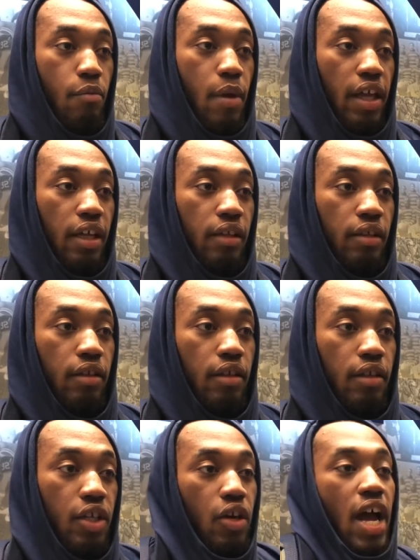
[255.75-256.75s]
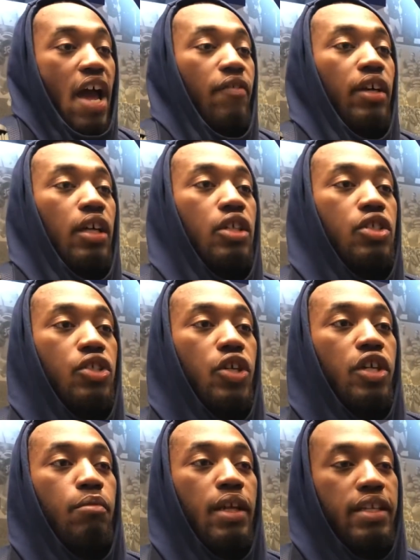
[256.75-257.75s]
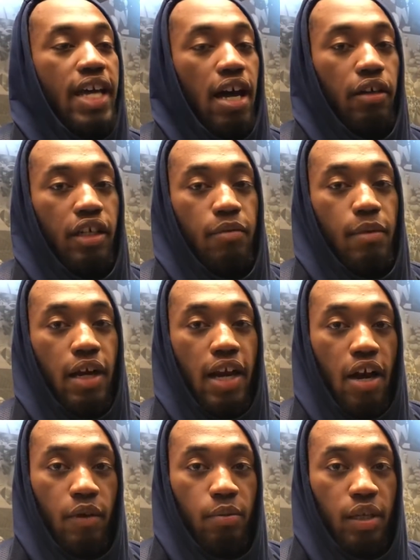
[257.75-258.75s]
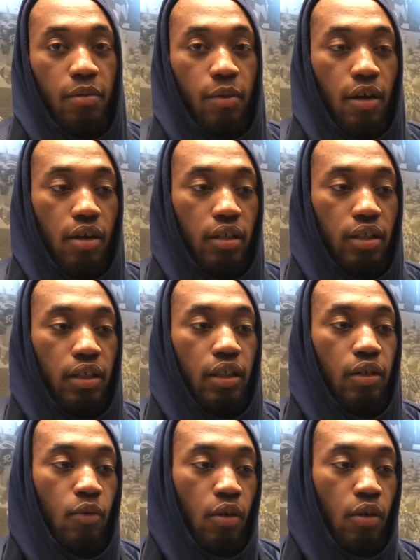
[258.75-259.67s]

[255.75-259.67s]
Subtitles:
making, you know, having a certain mentality about how we play ball and